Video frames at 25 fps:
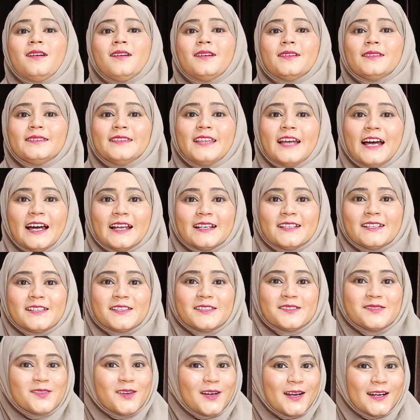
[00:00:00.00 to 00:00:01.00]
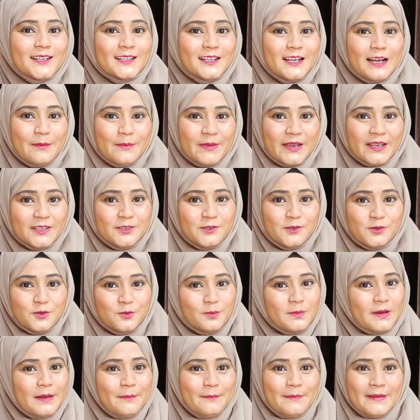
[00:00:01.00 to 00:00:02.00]
that's not coming to
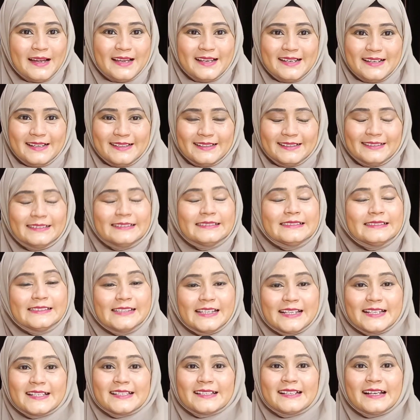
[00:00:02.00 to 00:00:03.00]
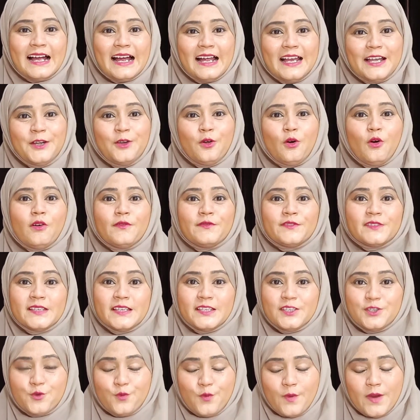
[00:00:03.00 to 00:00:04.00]
my mind? This kind of
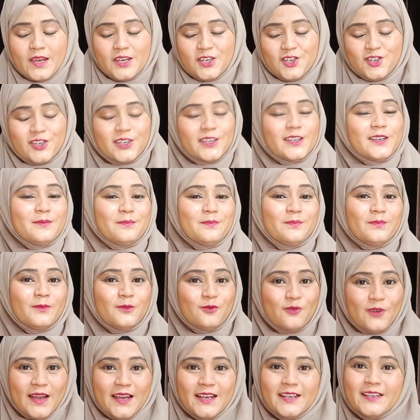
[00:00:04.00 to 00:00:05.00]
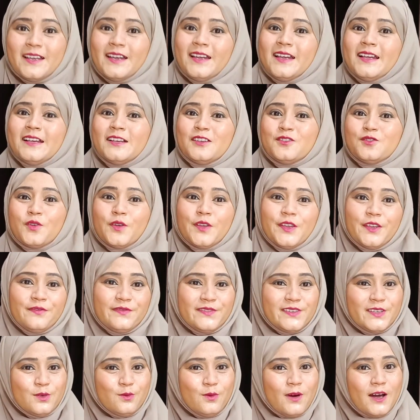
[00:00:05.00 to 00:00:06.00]
situation, right? So
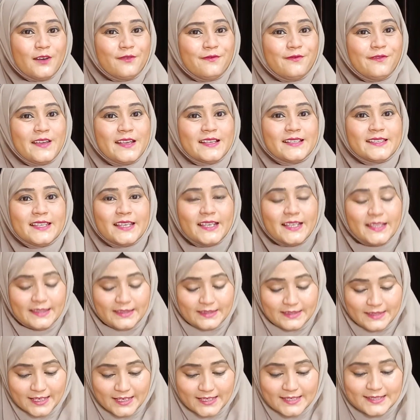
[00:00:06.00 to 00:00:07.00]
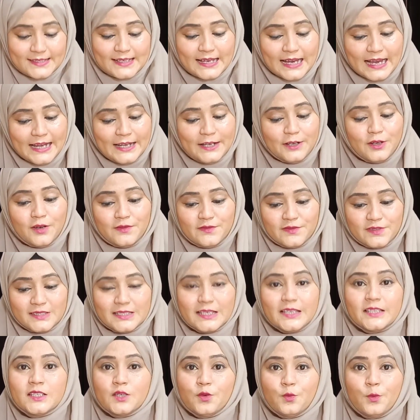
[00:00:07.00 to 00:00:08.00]
if you are facing this kind of
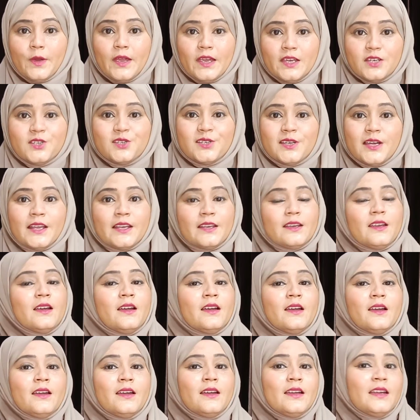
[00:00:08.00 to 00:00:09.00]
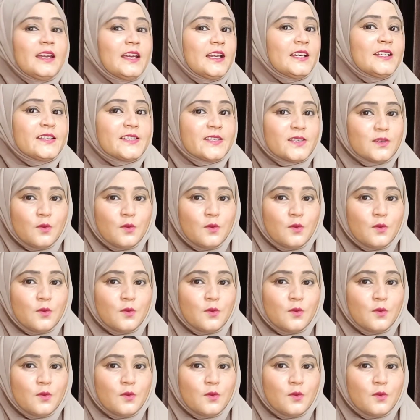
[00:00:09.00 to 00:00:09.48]
situation, it's